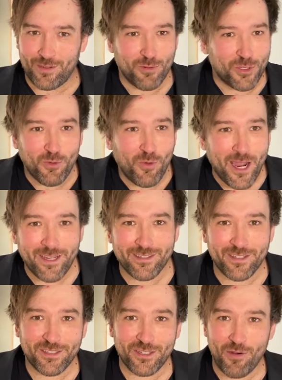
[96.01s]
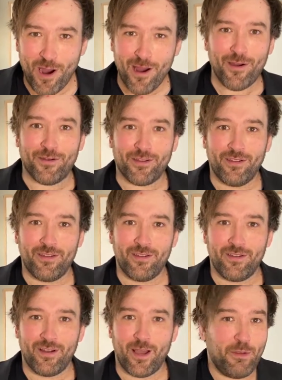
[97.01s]
So why is it so hard?
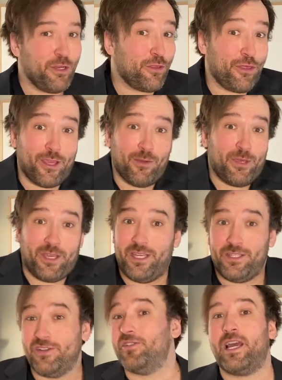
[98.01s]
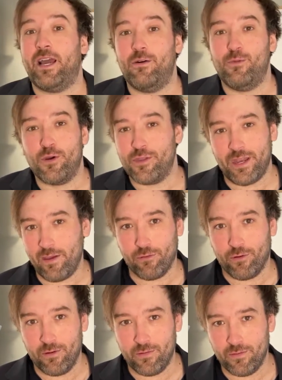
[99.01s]
I mean, you'd think it'd be easier now more than ever.
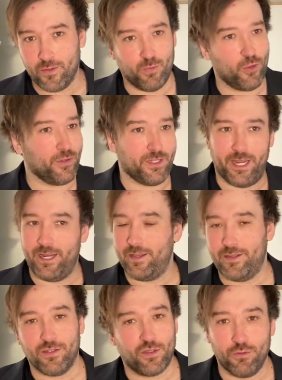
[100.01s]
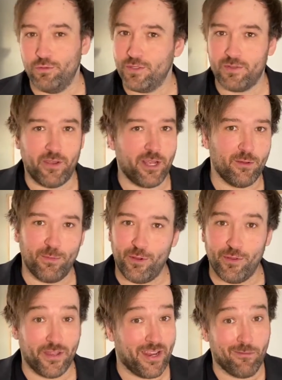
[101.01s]
There's more data and tools
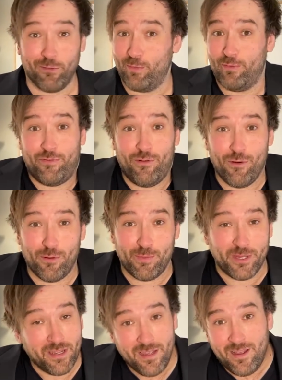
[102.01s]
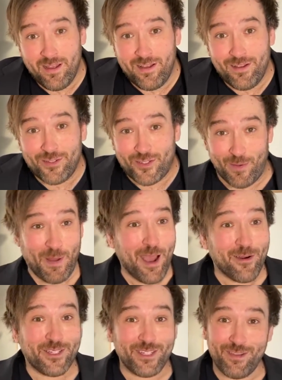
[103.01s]
available than ever before, but
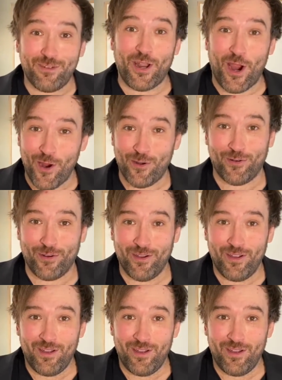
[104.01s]
somehow it's even harder.